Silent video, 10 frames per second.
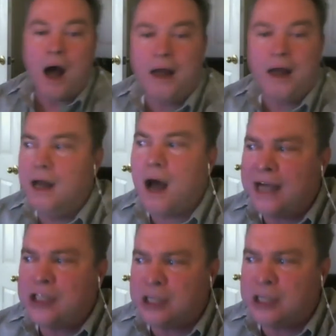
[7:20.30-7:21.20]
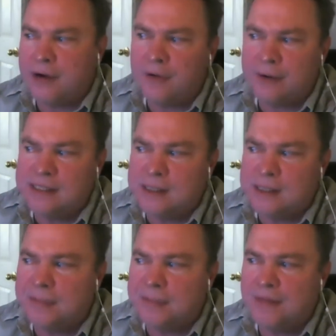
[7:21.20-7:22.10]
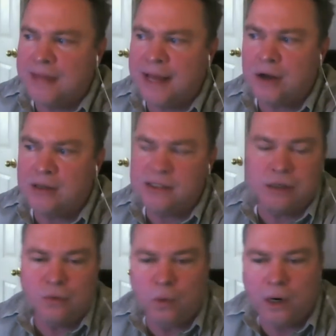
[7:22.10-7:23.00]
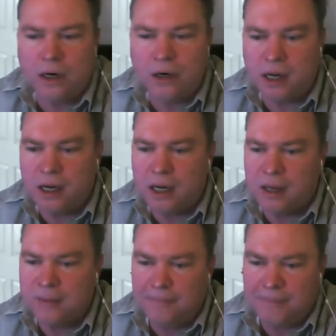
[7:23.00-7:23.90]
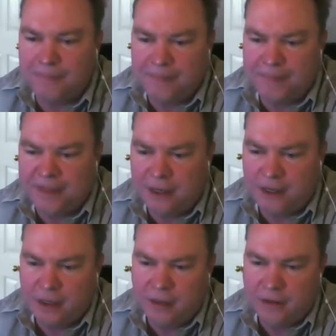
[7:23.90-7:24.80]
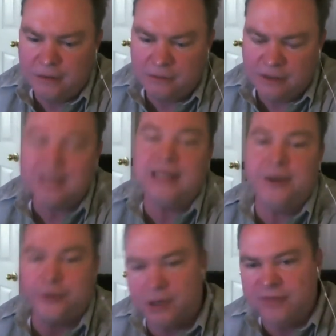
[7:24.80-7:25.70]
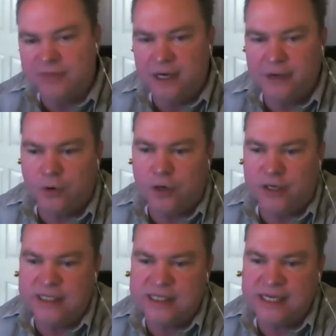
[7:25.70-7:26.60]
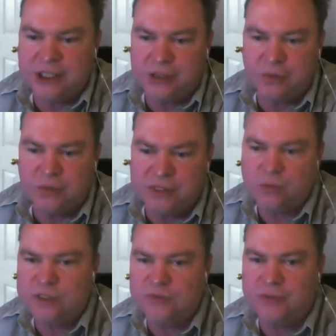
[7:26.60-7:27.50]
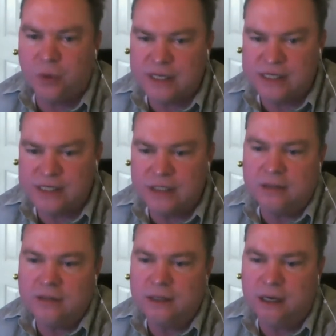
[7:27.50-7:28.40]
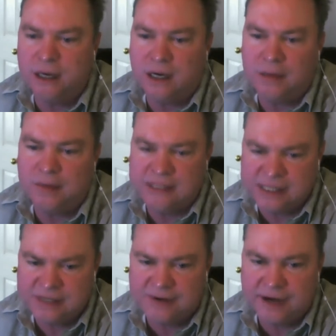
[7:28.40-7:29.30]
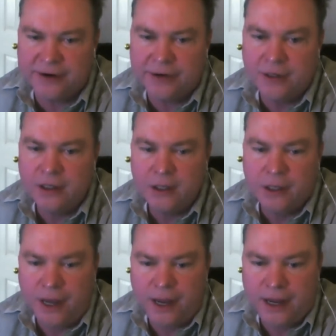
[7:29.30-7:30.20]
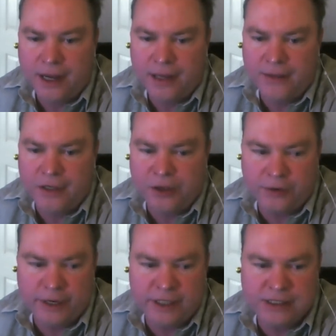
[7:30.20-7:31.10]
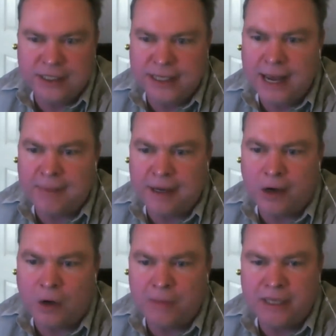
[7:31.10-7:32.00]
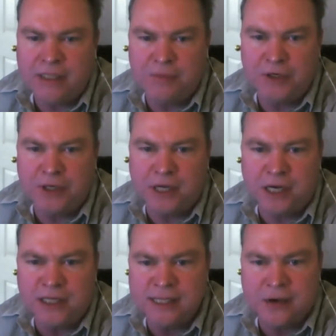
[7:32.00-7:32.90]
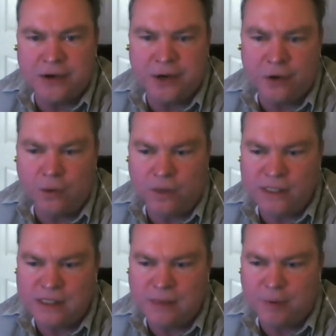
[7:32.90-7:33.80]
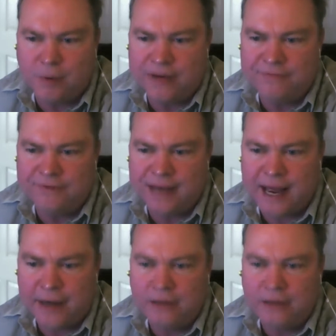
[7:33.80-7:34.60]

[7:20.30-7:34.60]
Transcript: I read something on that also, where the leader of the other organization was requesting a ceasefire, and the Ukrainian said, yeah, by all means, put your guns down and hoist up a white flag.